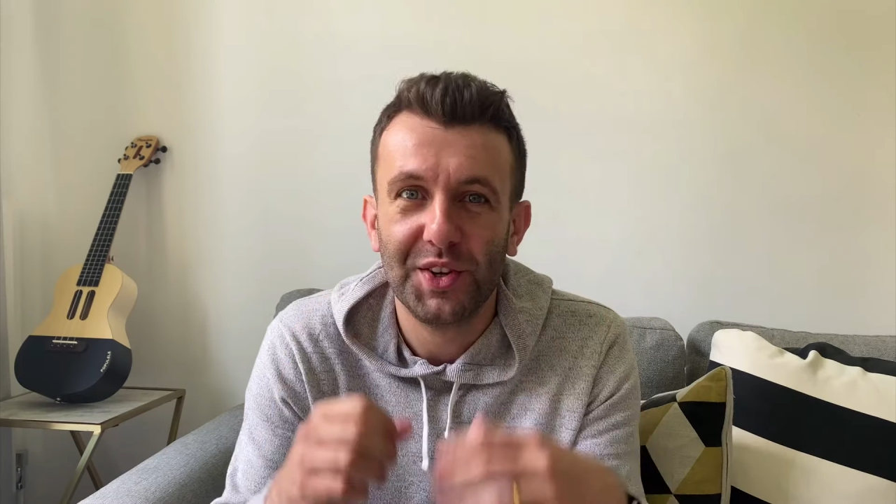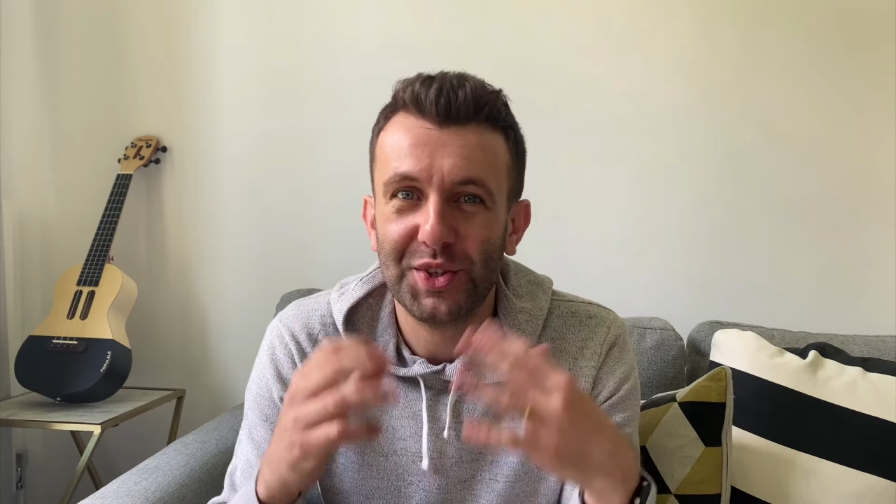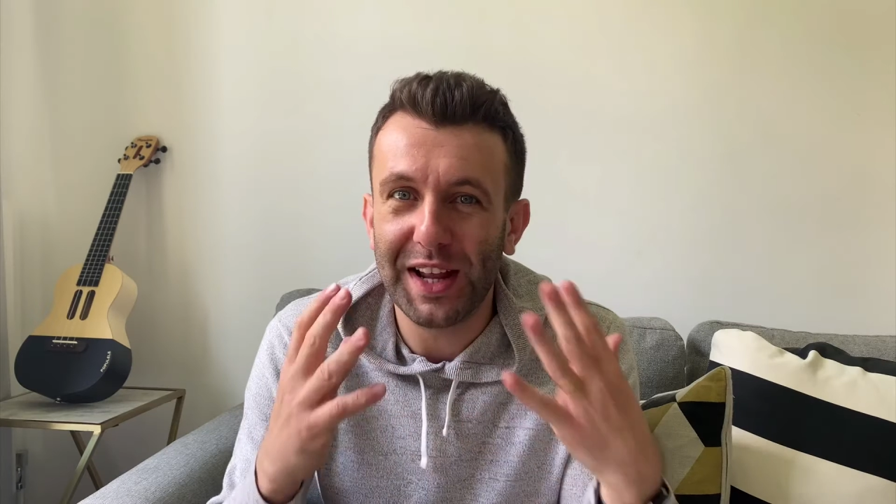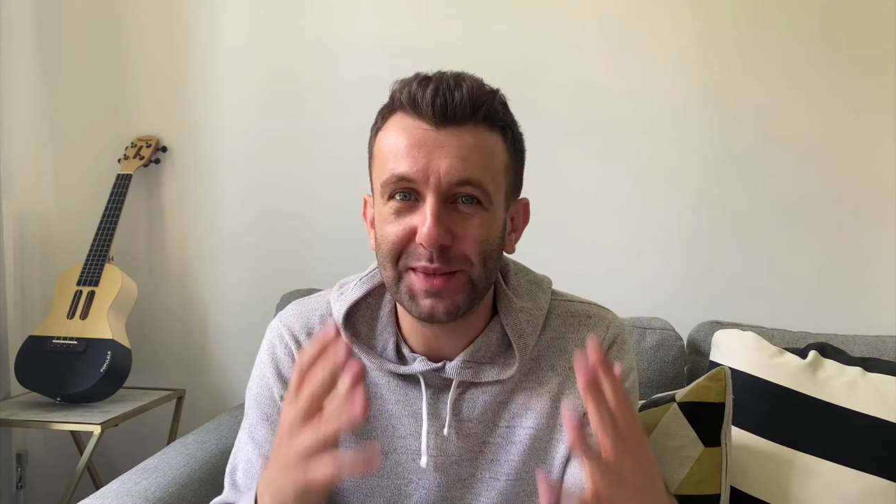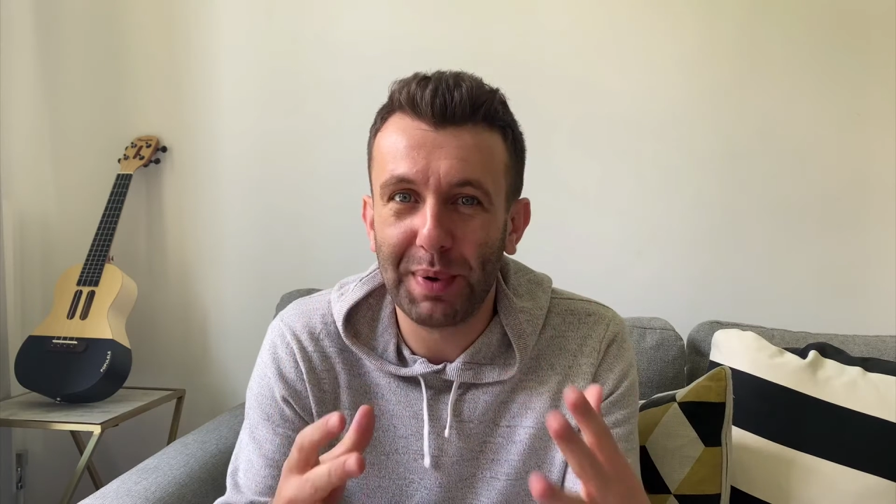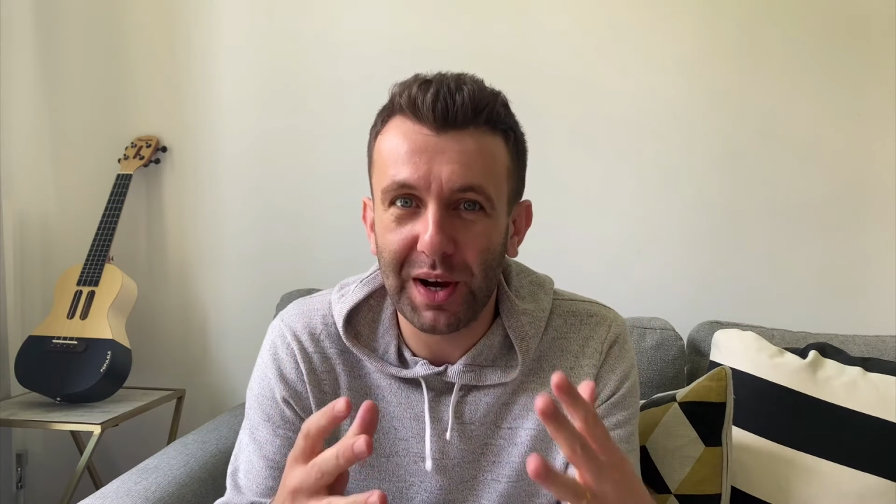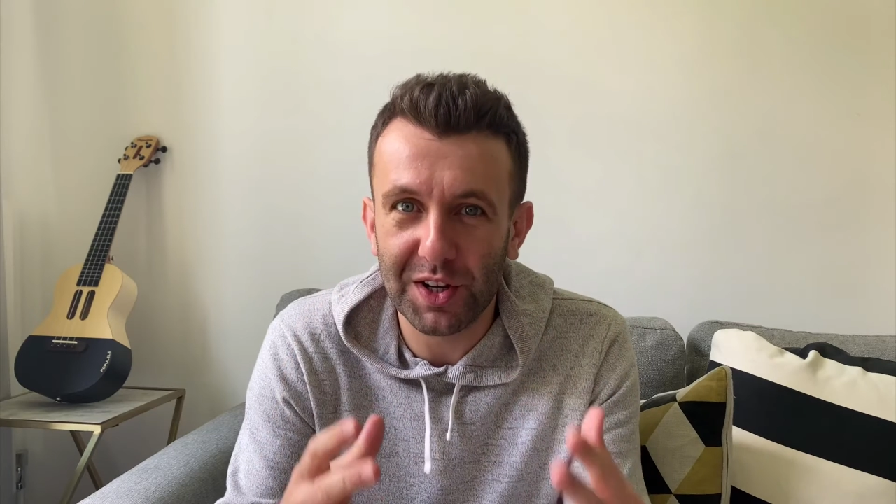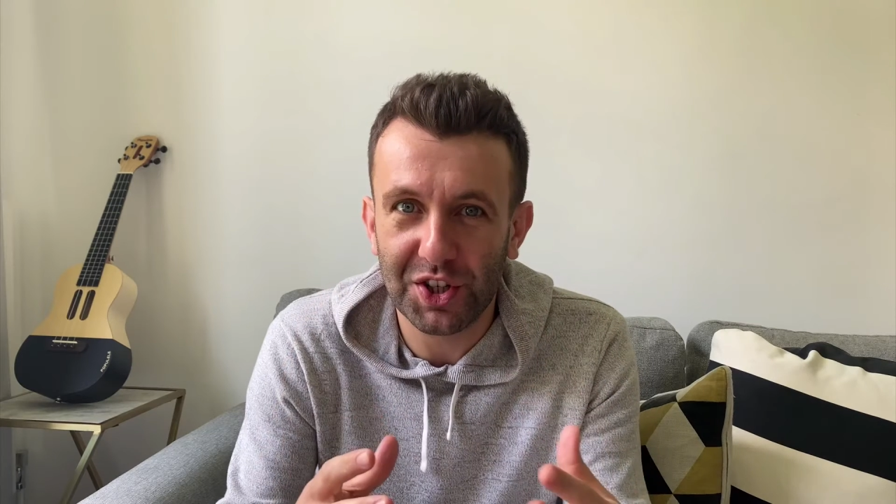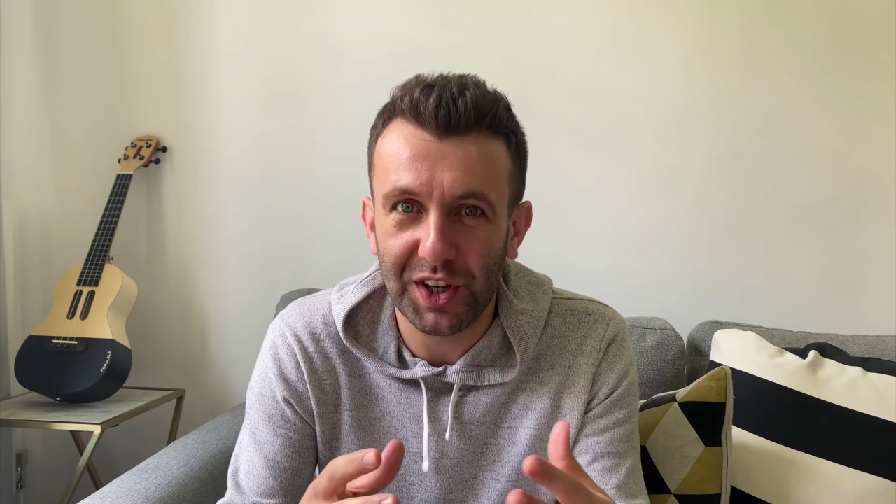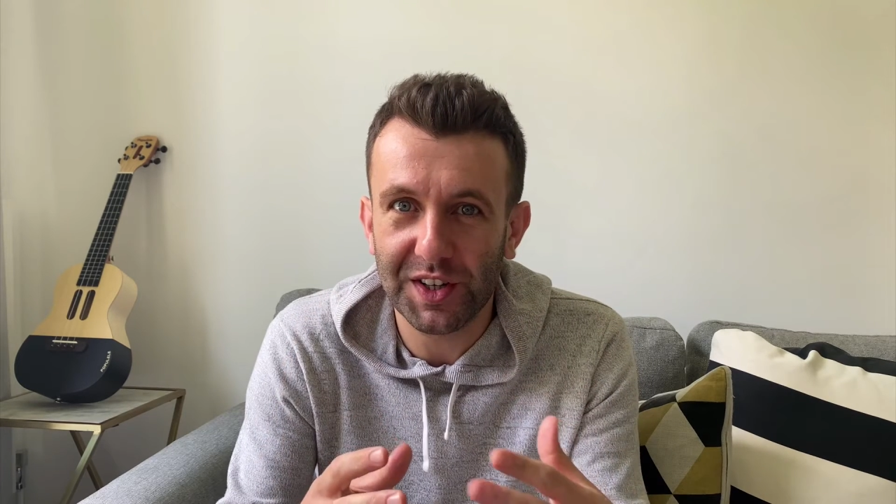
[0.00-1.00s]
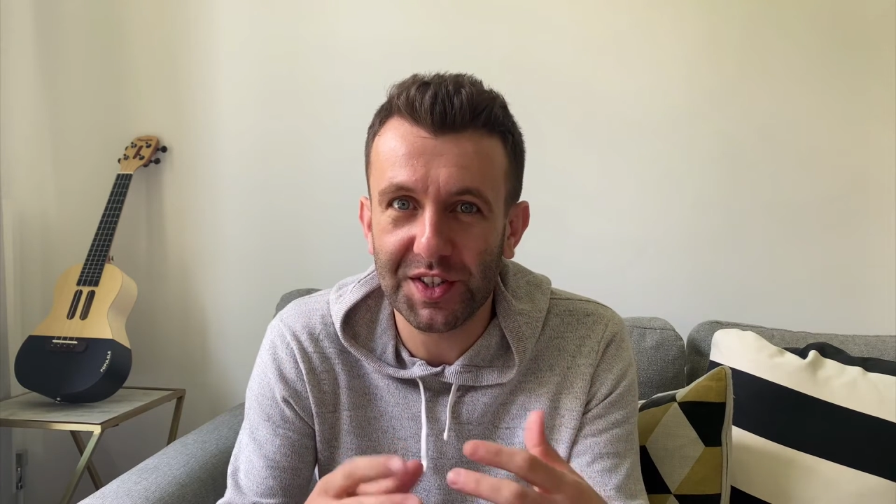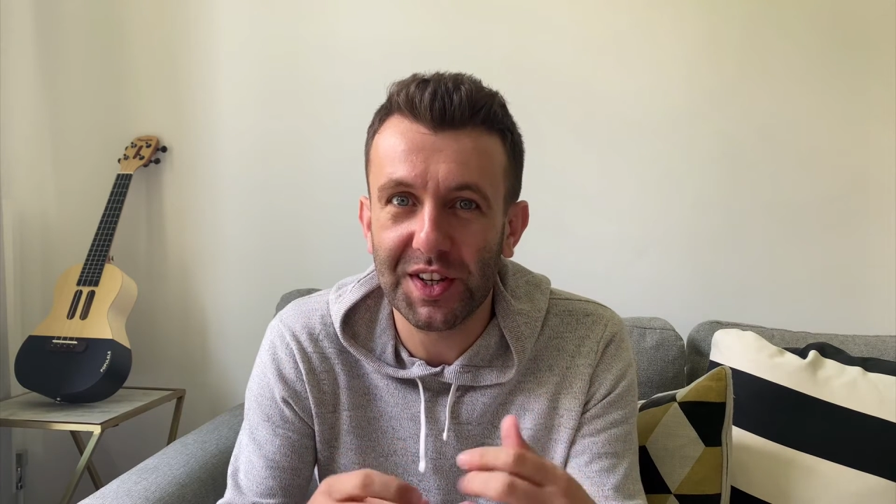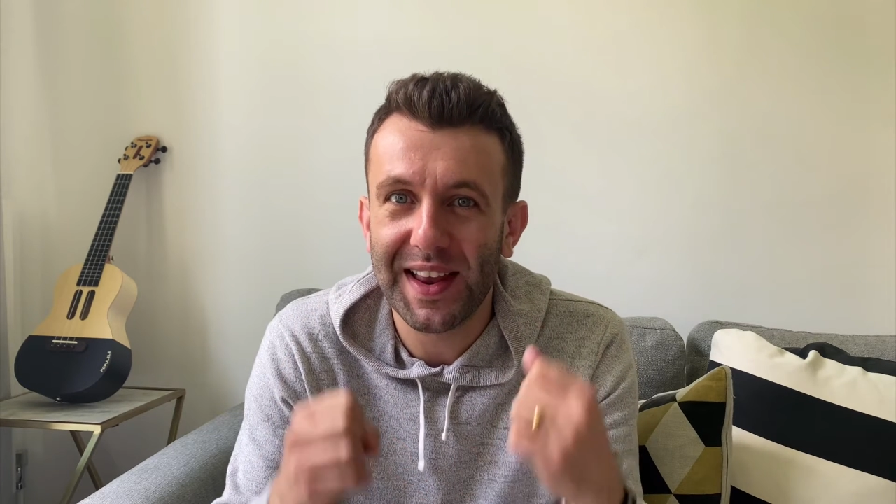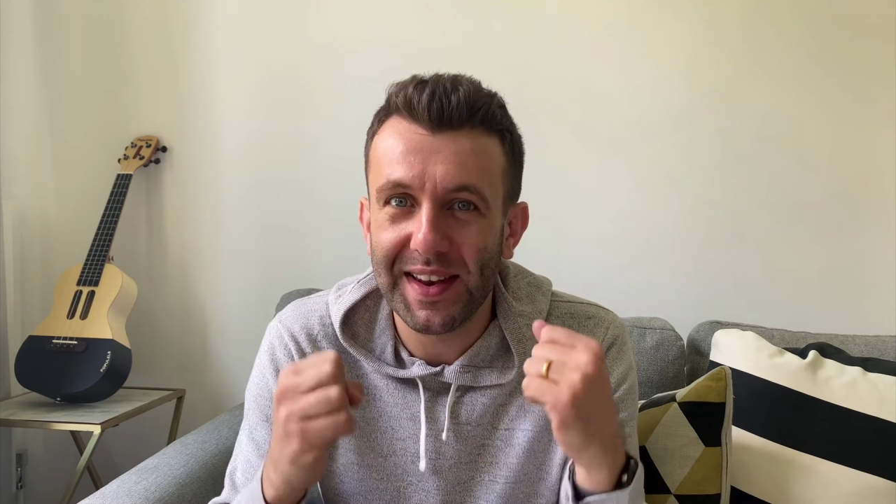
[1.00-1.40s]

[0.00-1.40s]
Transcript: So that's bar charts.